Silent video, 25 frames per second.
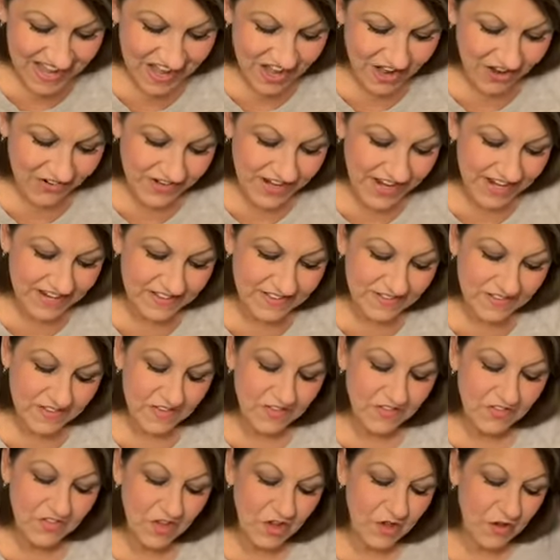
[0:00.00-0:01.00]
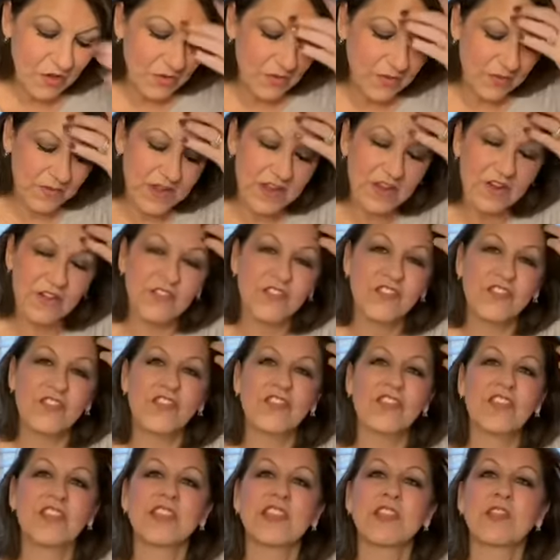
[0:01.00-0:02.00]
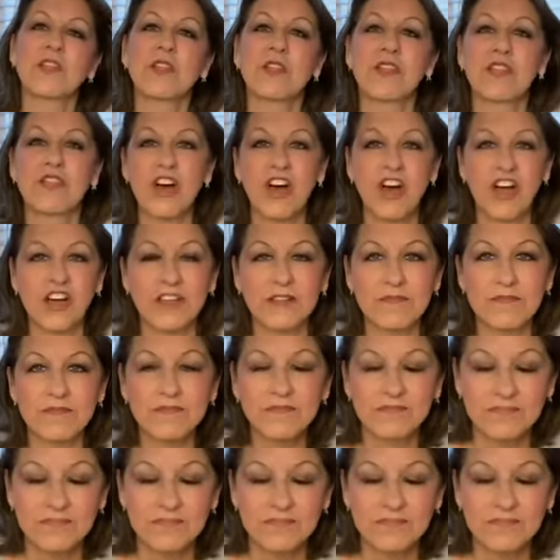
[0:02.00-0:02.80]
Okay, so here's just a little thought.